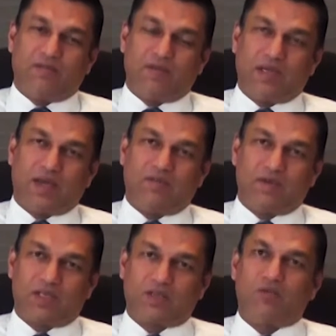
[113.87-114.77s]
We have
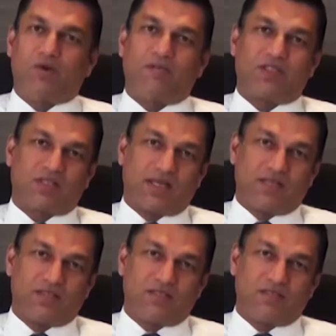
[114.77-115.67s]
worked to our
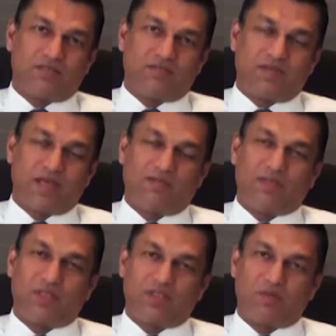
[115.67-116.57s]
strengths we have
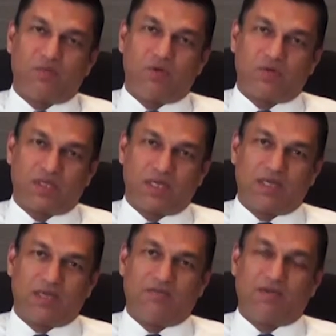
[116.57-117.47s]
the distribution,